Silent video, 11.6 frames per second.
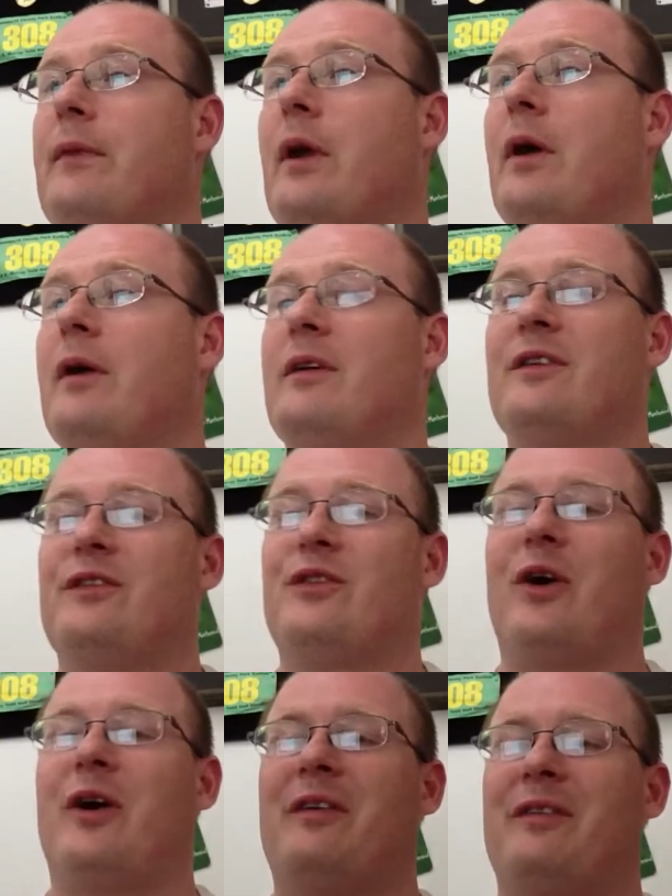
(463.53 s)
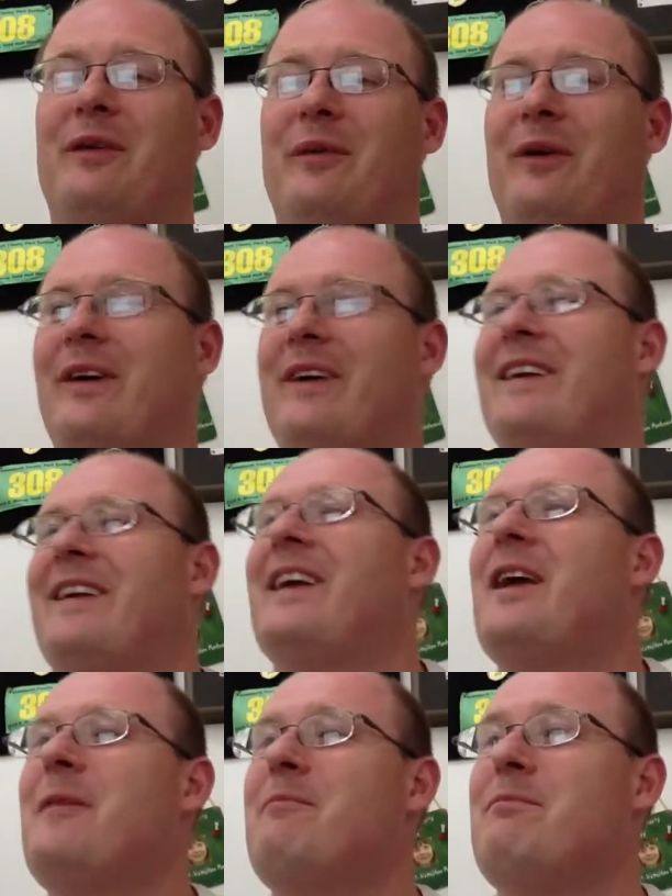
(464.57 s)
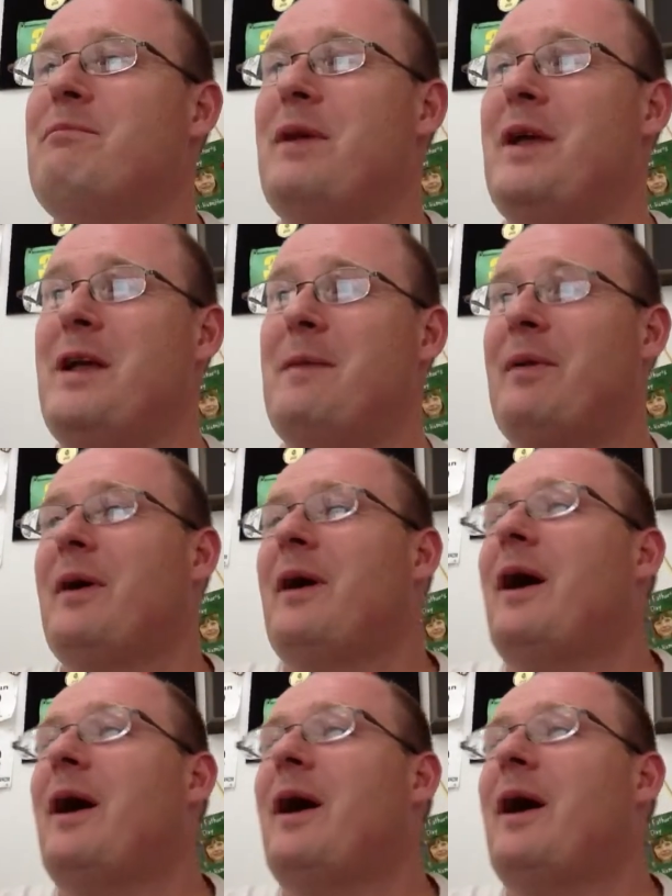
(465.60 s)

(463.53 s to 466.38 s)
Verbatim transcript: Oh, sorry for the word. Beep.